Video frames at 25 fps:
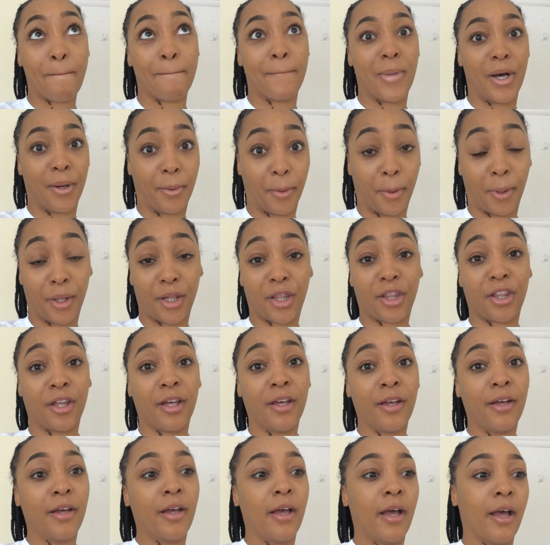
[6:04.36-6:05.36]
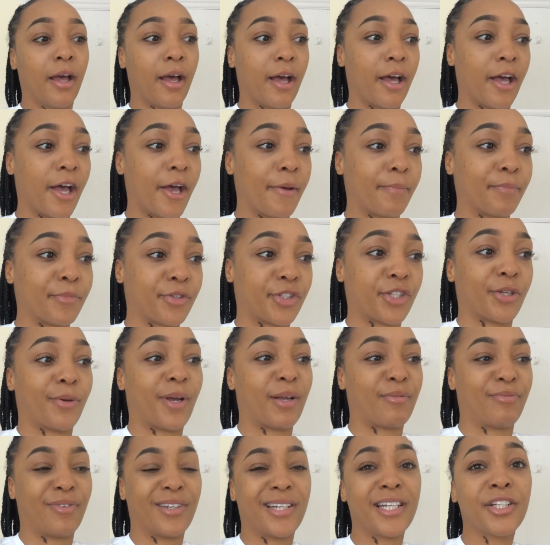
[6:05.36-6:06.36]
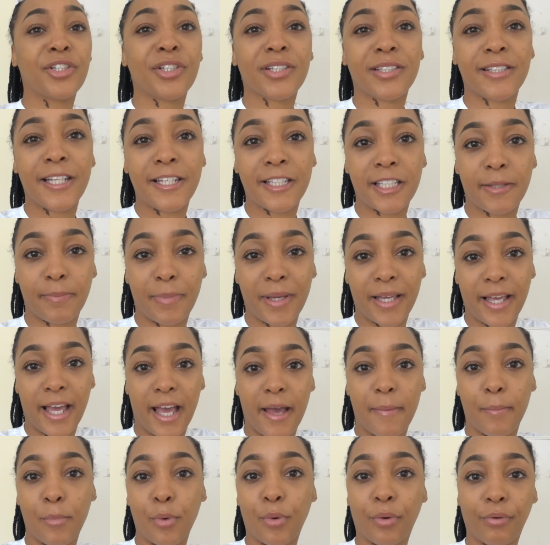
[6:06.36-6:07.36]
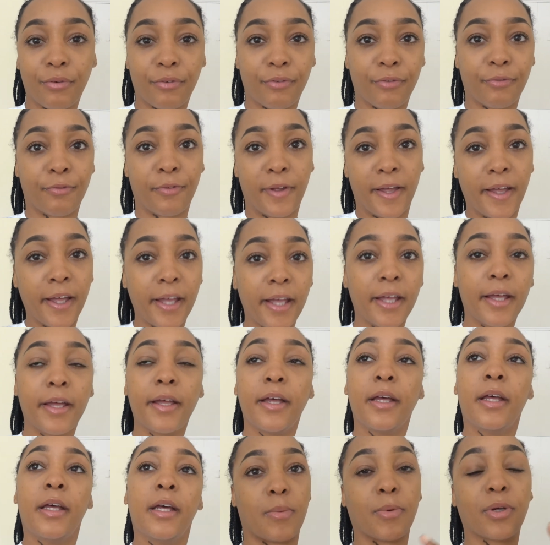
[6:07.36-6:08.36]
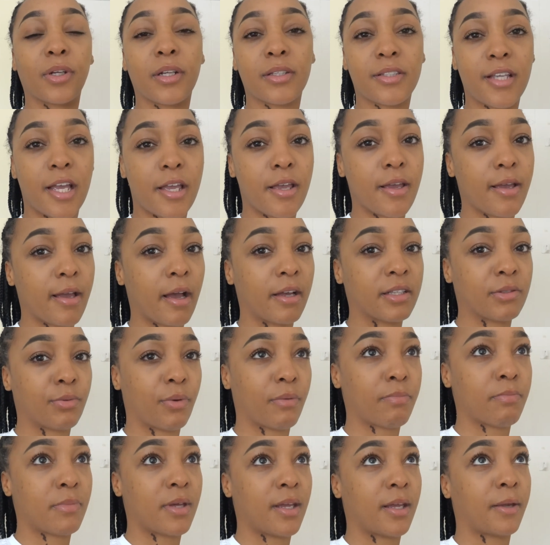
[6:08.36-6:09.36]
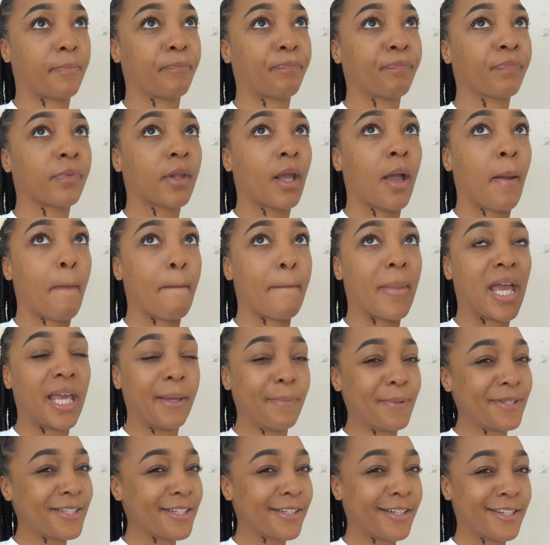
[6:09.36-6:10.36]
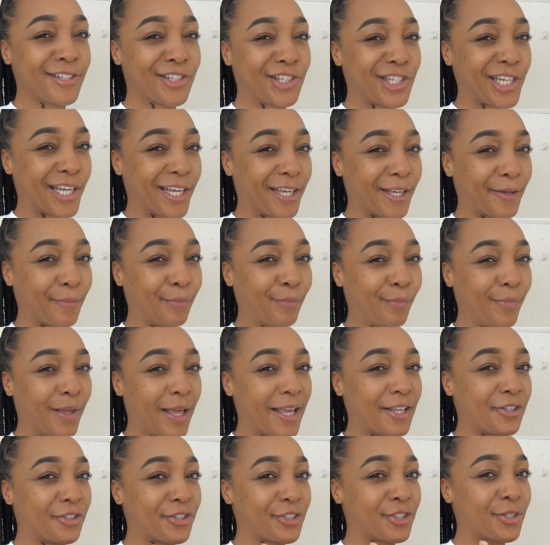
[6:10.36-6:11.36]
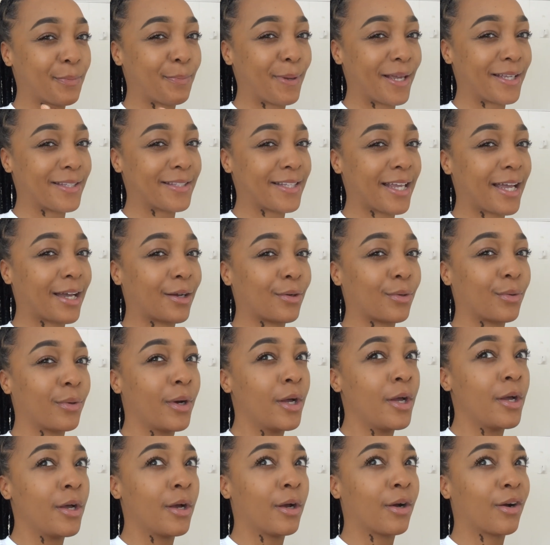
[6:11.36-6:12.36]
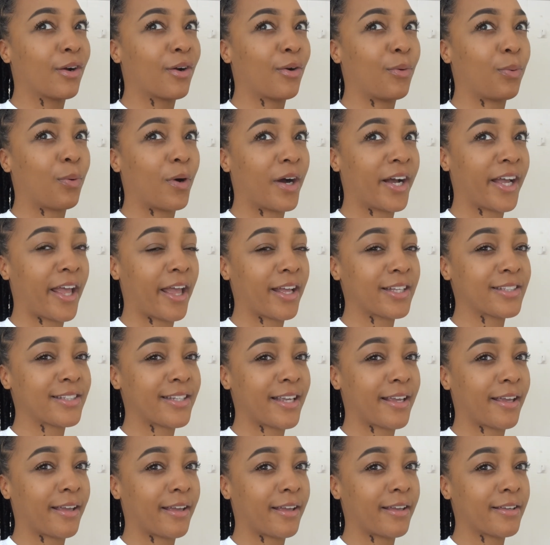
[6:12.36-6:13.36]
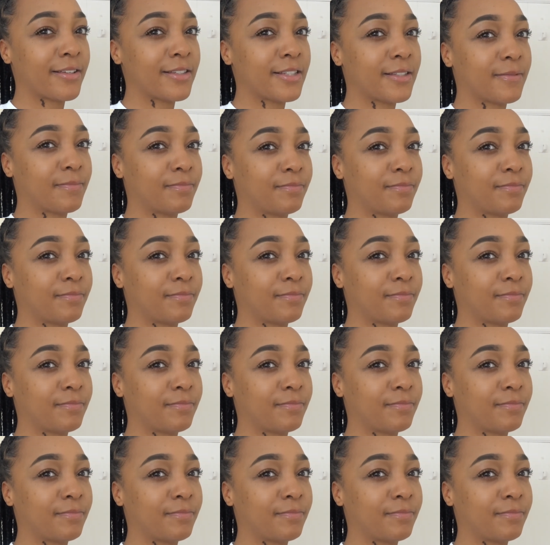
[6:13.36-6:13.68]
month. So I really just need to be getting more fit. I'm gonna take you guys with me, maybe to the gym. It just depends how quiet it is,